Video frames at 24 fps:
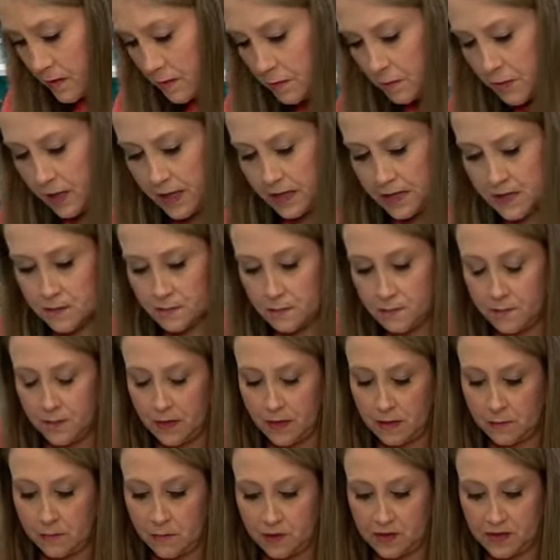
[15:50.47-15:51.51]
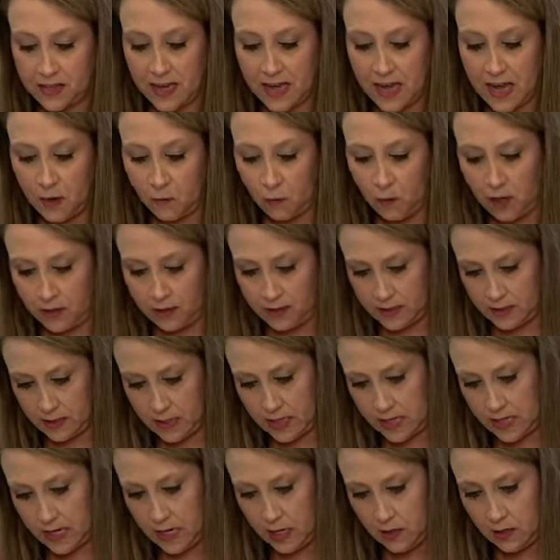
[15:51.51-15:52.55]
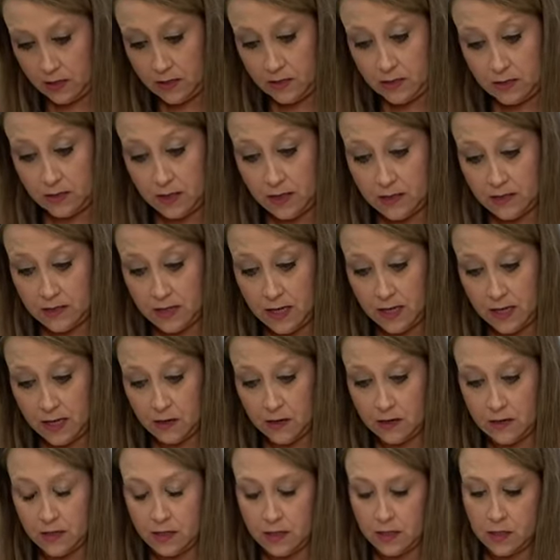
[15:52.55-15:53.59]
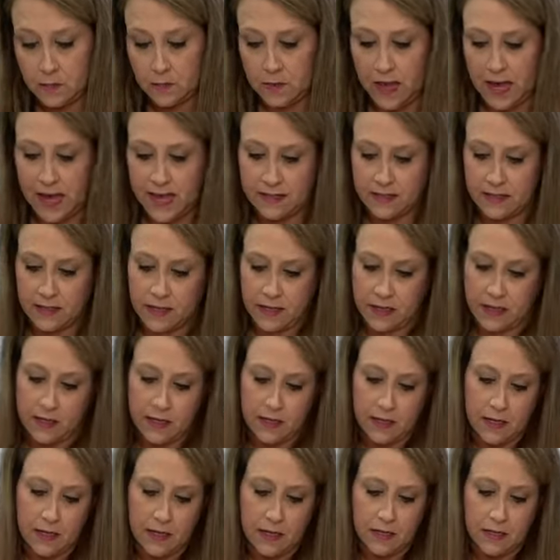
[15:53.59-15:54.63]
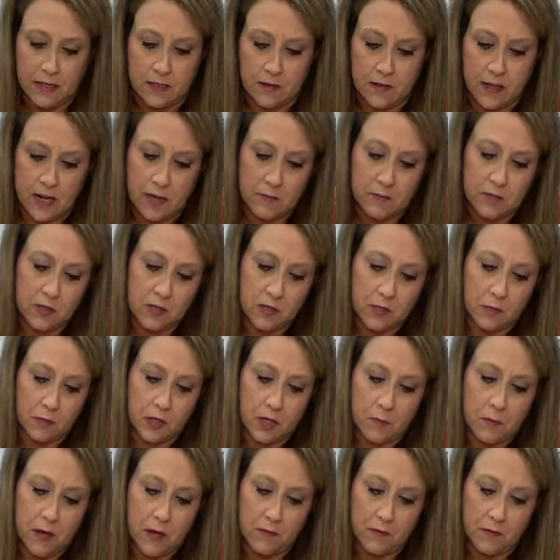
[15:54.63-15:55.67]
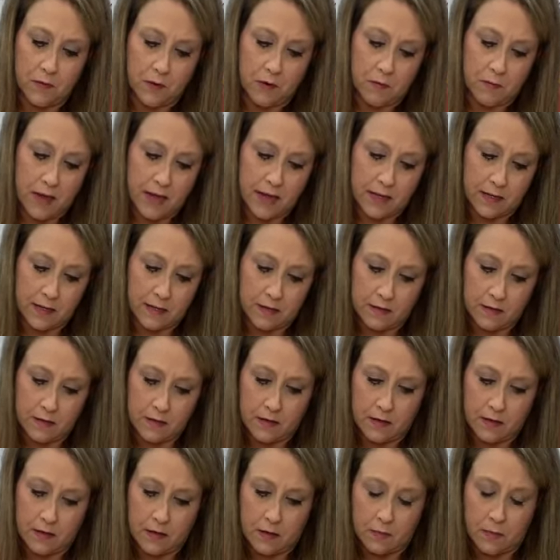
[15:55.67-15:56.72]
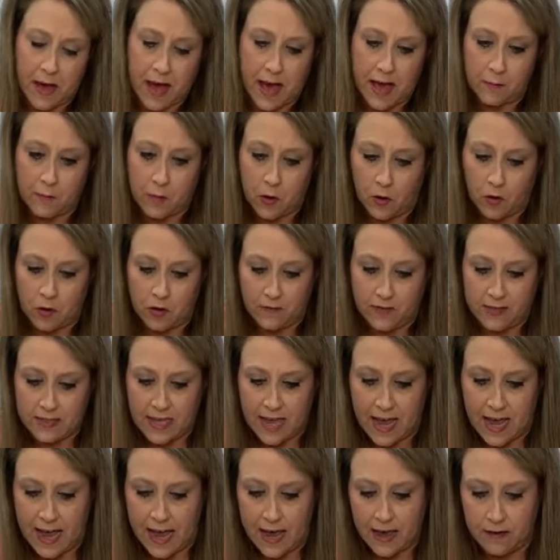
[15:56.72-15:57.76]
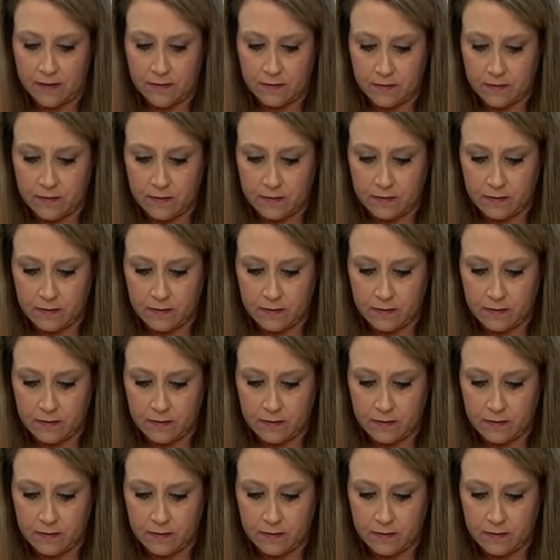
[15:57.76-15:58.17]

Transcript: But it's, and we'll see how well it's gonna adhere. It's, it's adhering to this plastic. So then I'm just gonna come over and make the back part of his hat.